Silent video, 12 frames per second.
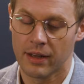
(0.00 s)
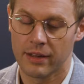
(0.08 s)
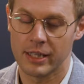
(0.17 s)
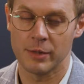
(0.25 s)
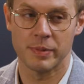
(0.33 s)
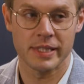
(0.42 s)

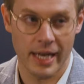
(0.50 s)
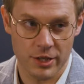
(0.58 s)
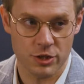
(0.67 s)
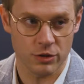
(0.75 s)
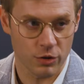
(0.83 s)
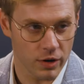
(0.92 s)
The
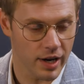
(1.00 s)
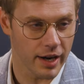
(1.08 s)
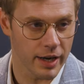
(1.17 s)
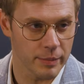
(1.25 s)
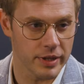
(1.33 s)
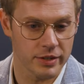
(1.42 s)
potential
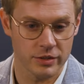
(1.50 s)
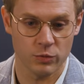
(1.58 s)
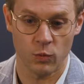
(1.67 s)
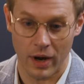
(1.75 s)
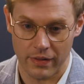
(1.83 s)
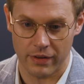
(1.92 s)
crime is
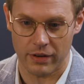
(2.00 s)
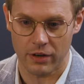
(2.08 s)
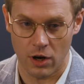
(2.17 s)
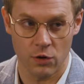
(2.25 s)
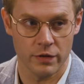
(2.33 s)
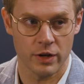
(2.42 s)
whether
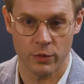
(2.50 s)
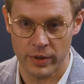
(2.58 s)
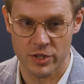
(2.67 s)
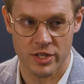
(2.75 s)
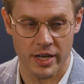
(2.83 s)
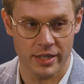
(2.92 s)
COVID
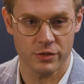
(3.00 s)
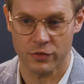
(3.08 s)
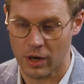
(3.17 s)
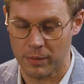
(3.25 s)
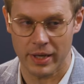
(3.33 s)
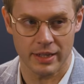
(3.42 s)
originates
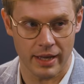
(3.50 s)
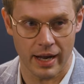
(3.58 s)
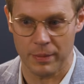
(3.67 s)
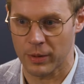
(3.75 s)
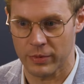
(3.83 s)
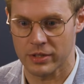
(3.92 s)
from a
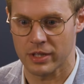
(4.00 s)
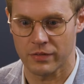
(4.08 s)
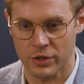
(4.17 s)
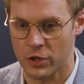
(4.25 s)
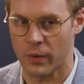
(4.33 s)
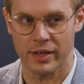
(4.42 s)
lab that received
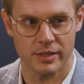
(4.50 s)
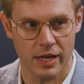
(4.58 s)
U.S.